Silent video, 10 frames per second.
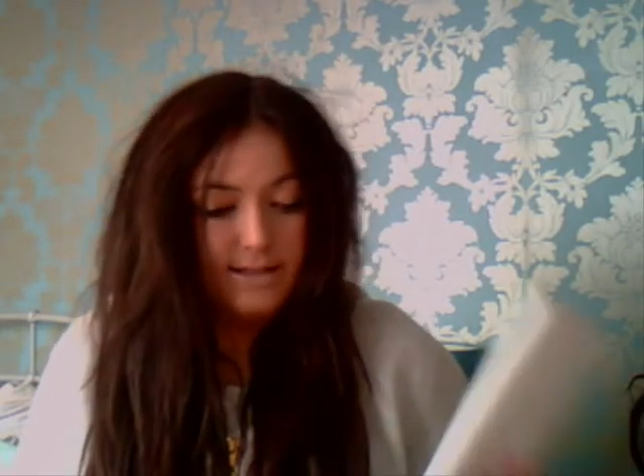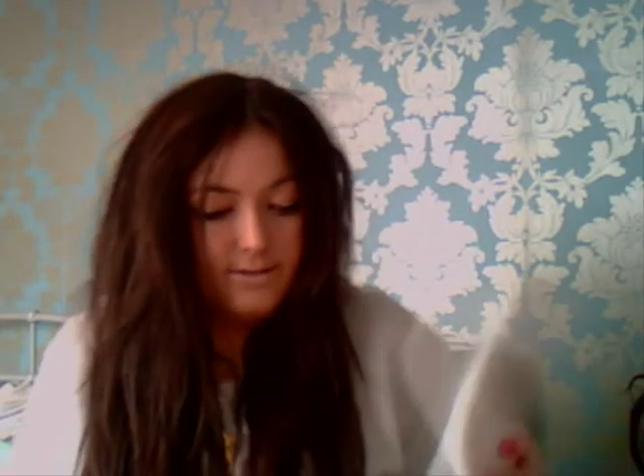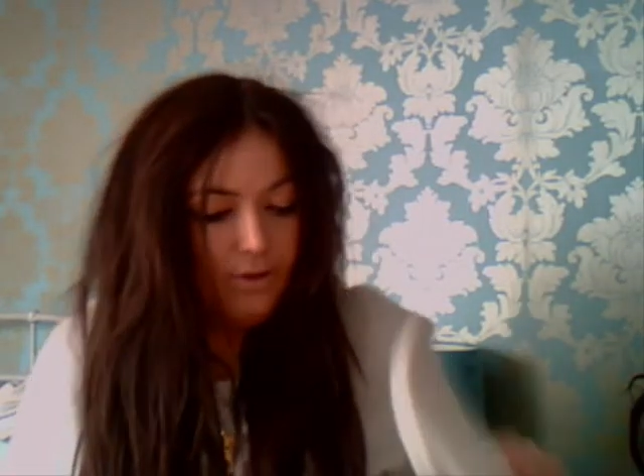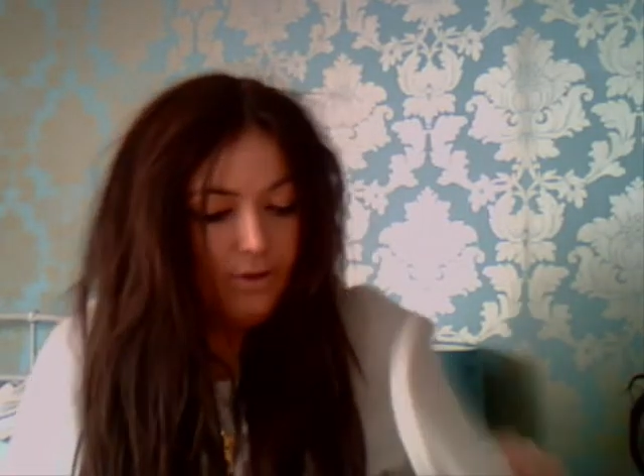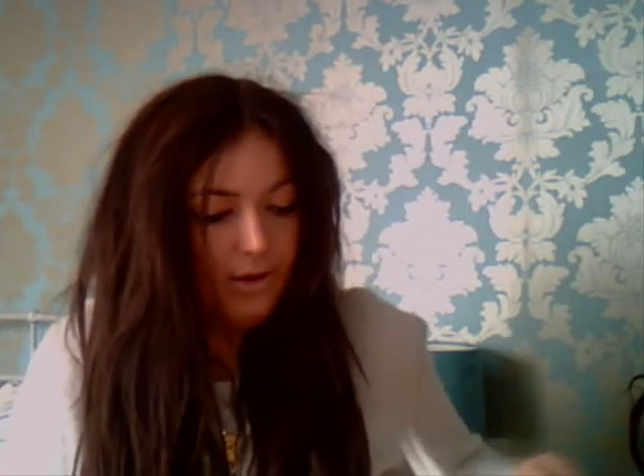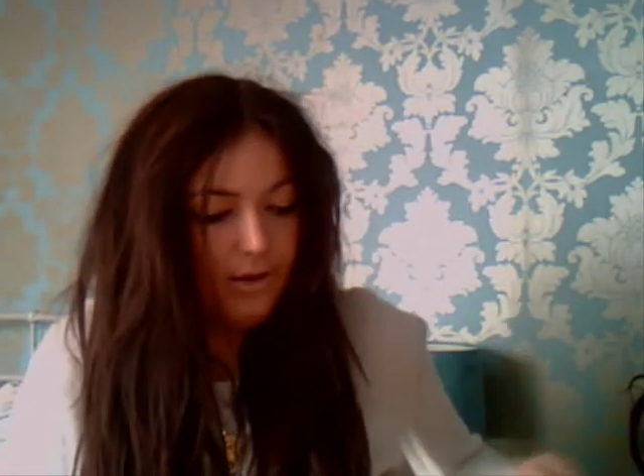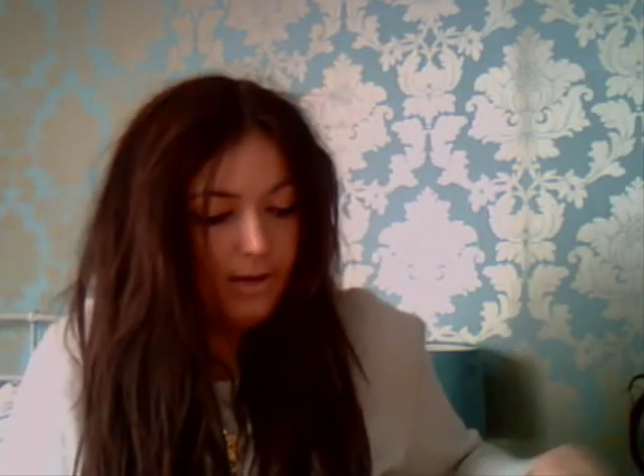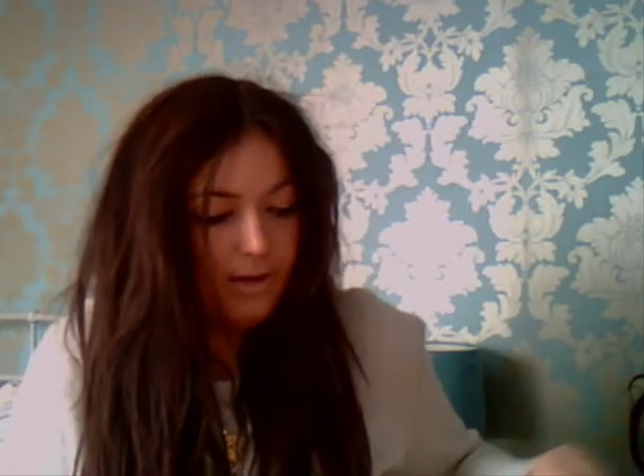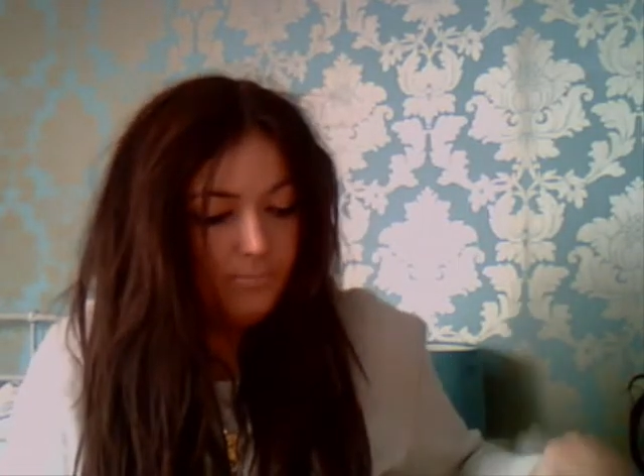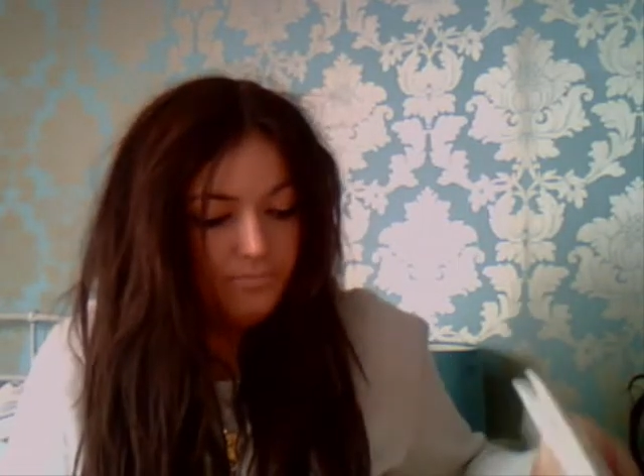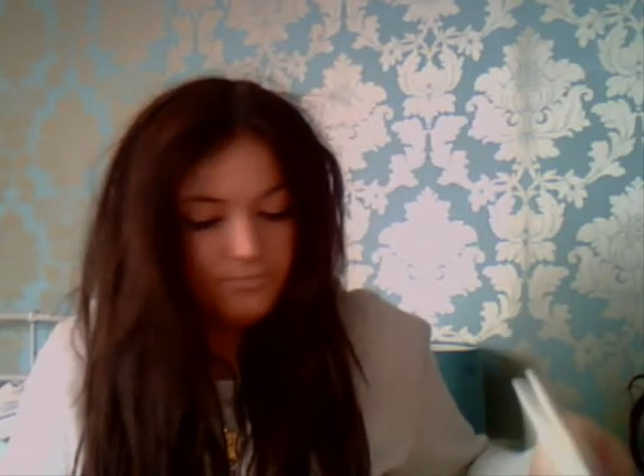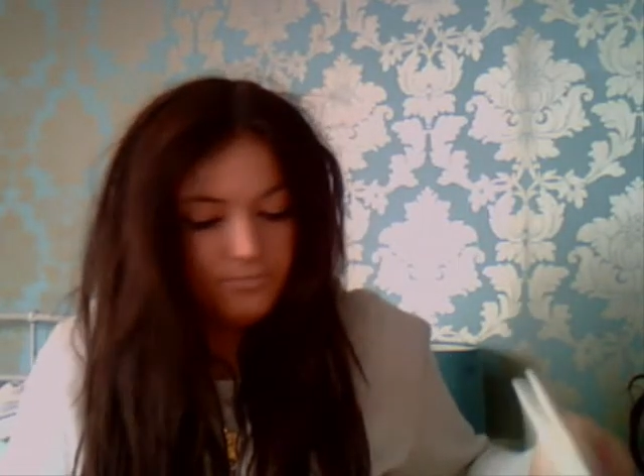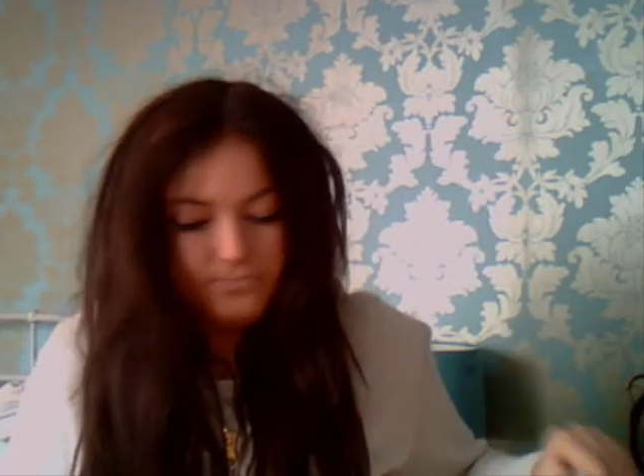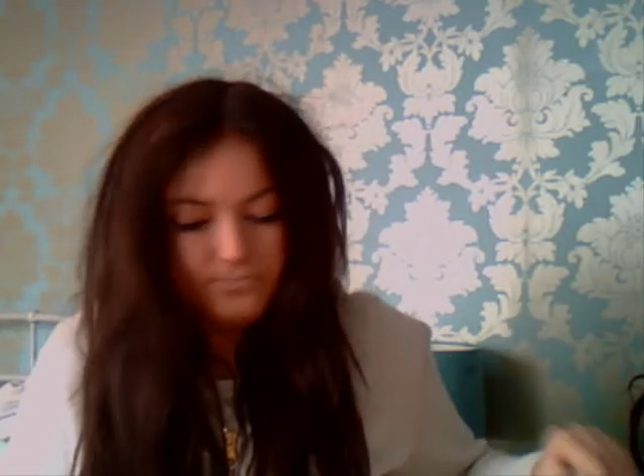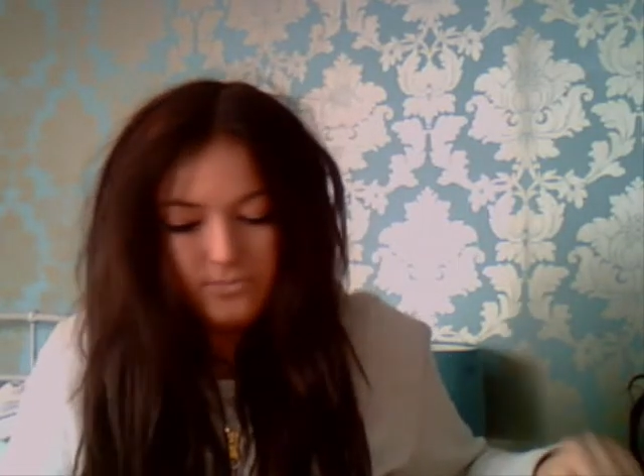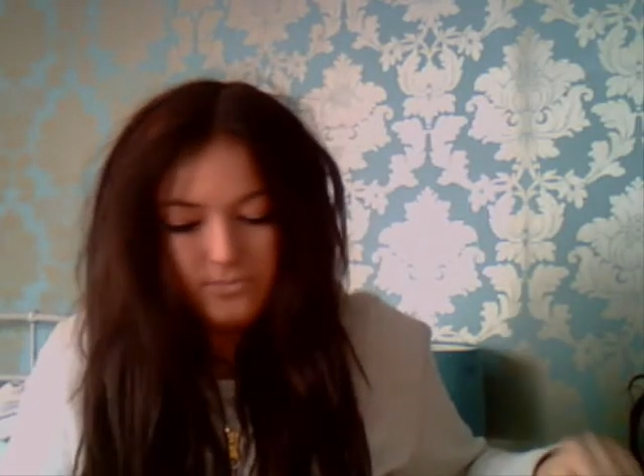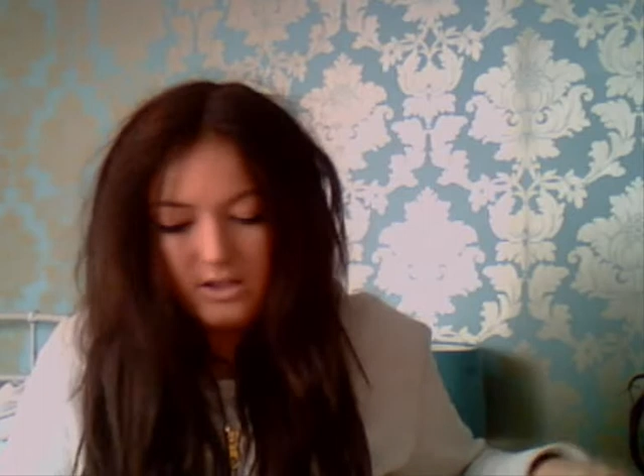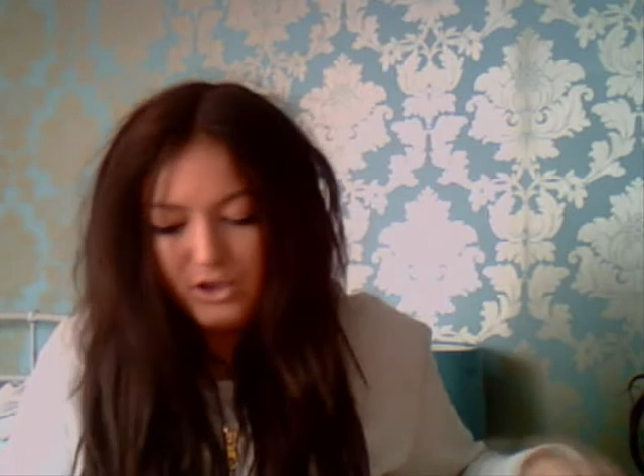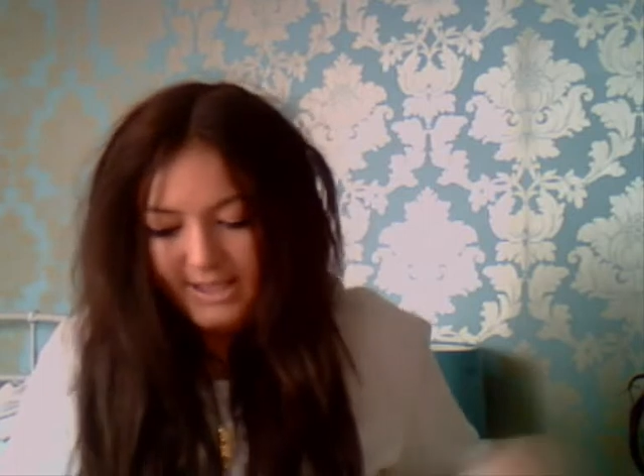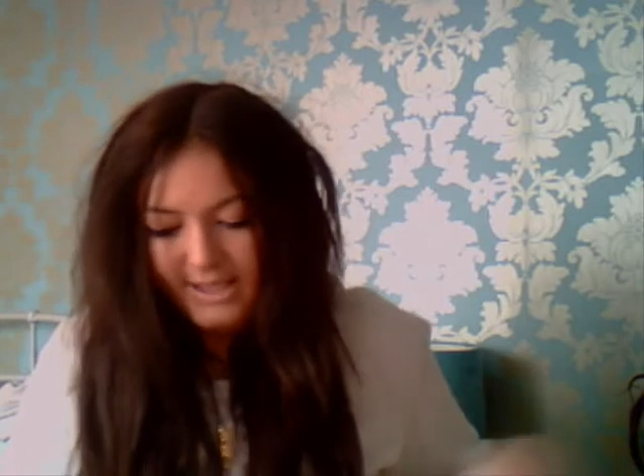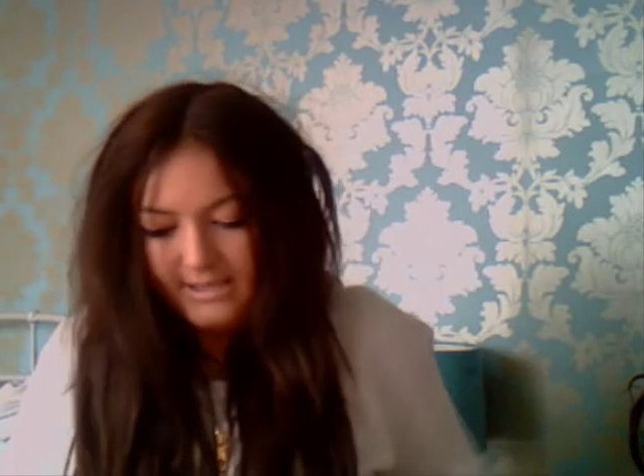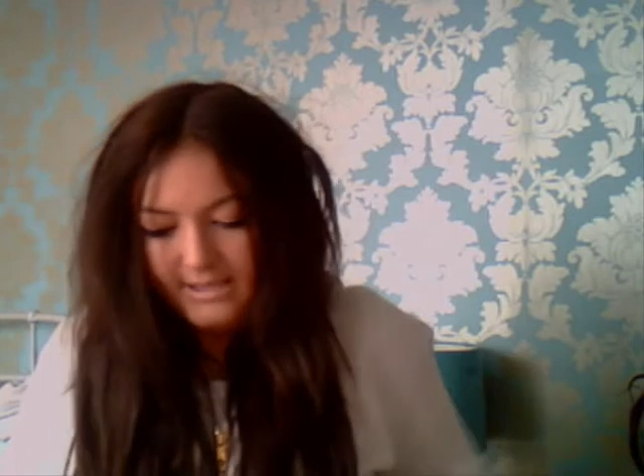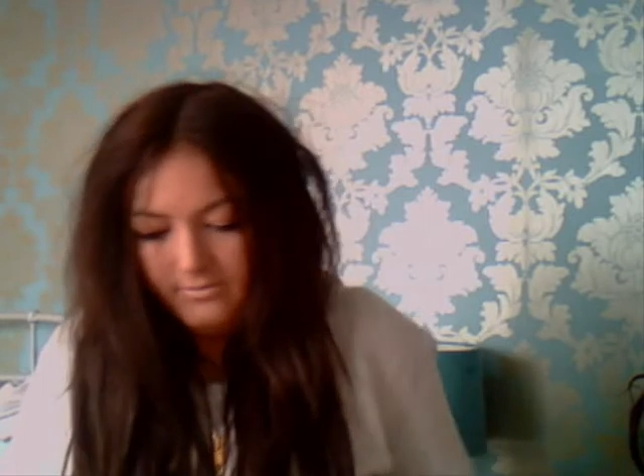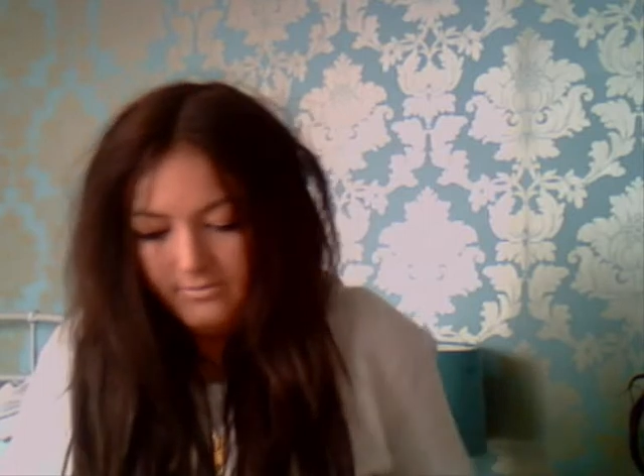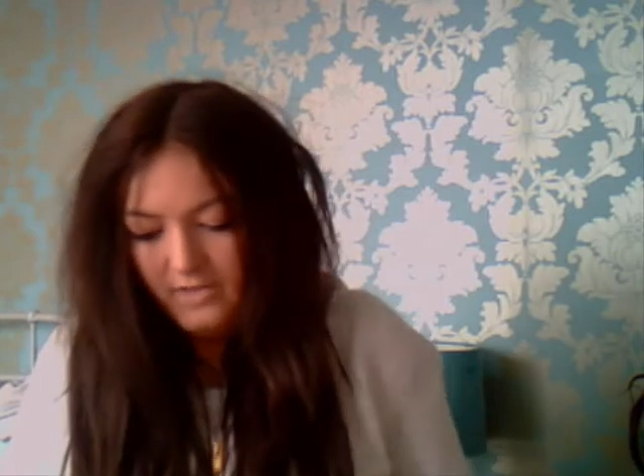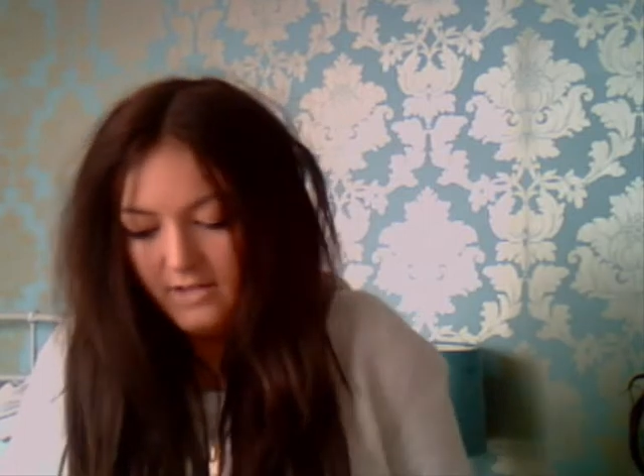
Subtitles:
the shading thing.